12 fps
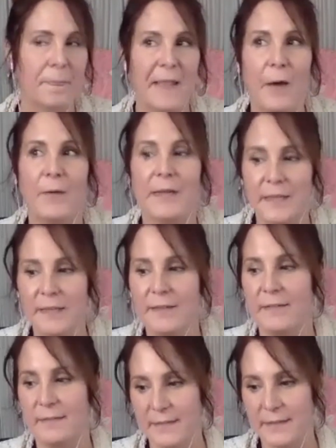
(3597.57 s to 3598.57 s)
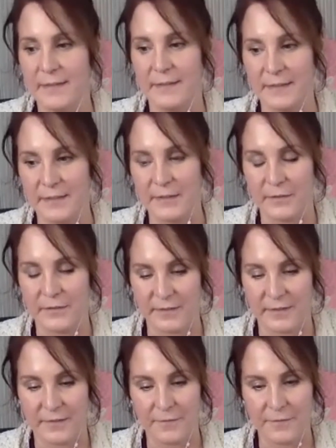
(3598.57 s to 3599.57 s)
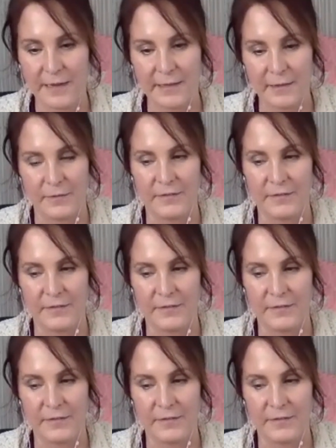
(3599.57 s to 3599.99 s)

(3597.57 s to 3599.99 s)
Now, in the years that have followed,